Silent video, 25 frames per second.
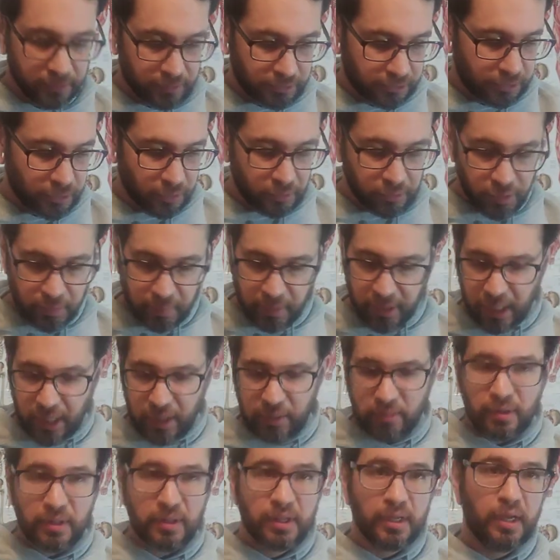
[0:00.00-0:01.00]
So to
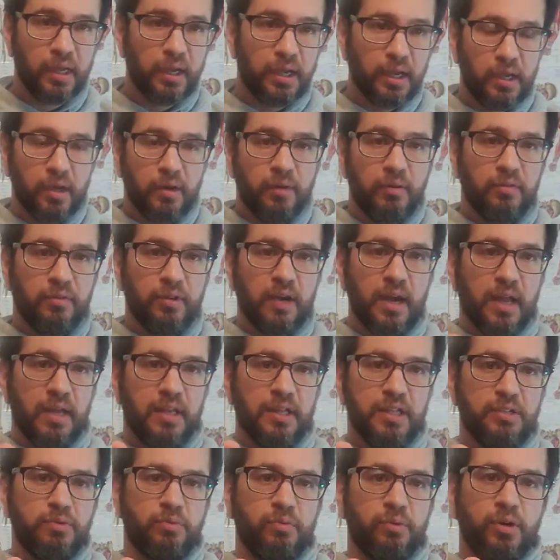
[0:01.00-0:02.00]
begin with, we've got
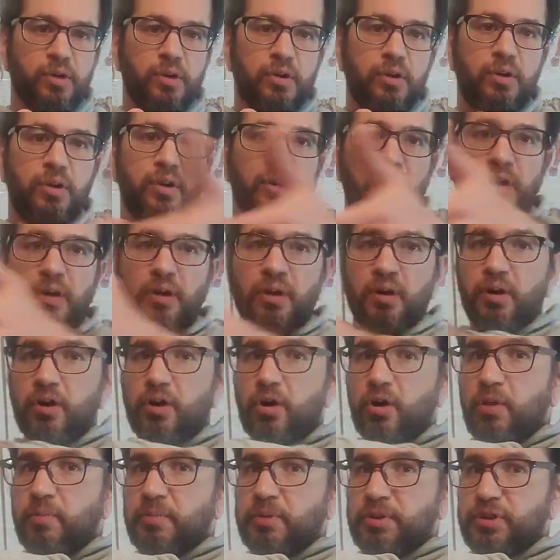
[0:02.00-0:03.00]
this one,
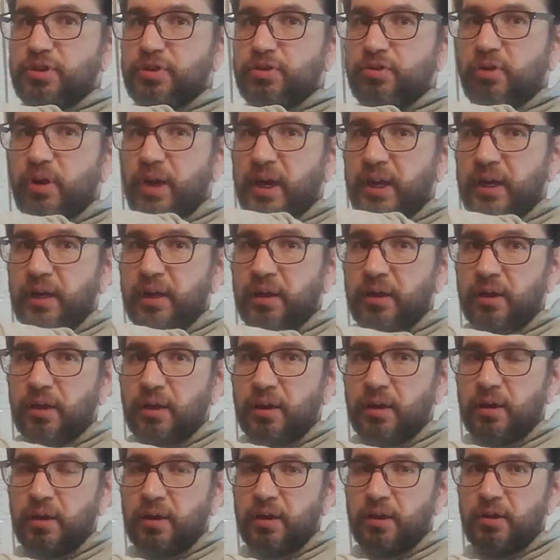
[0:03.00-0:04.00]
arm is straight.
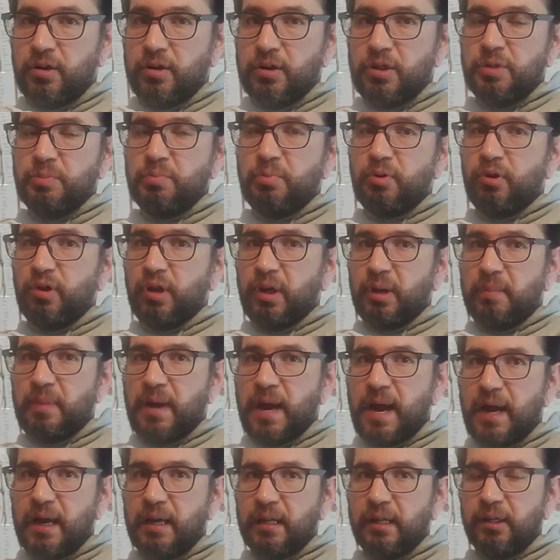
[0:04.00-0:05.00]
You're just pulling
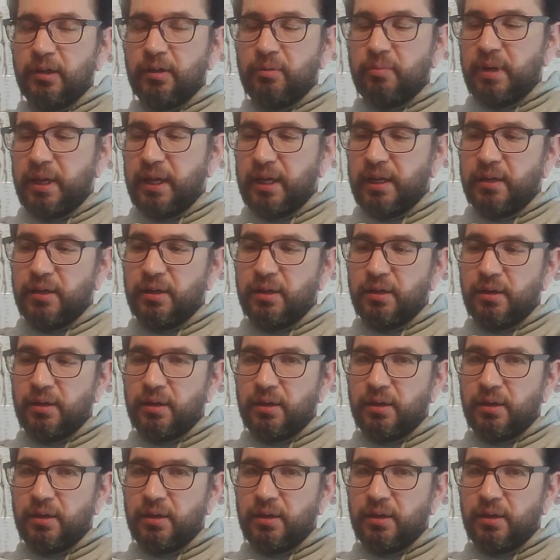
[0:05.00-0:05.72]
back a little bit.